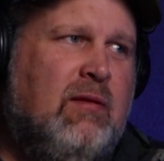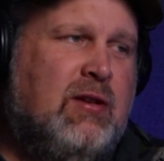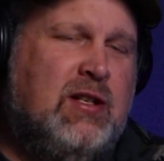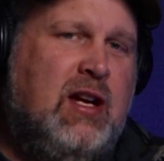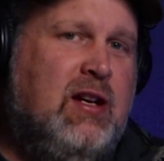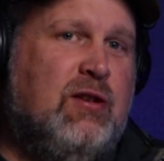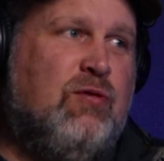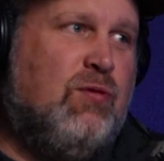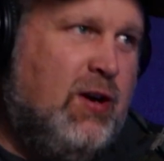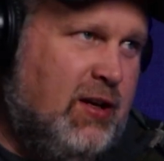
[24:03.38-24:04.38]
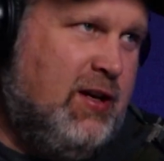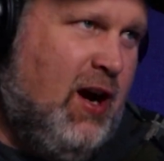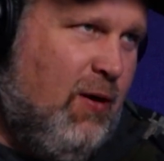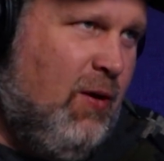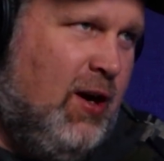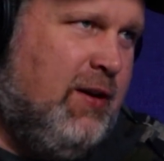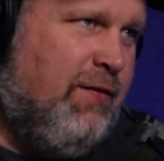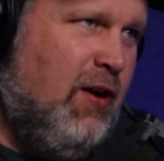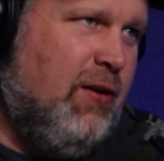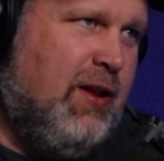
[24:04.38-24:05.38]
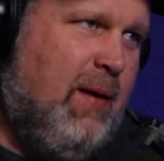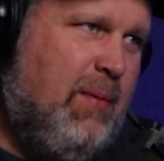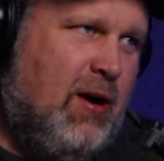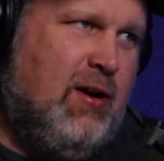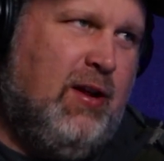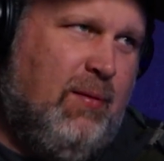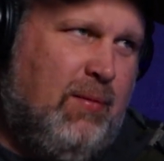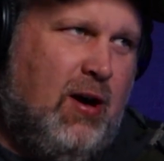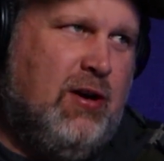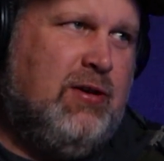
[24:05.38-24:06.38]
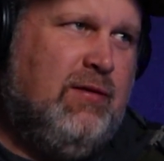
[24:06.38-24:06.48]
Because he is really not wanting to follow that bear into the brush.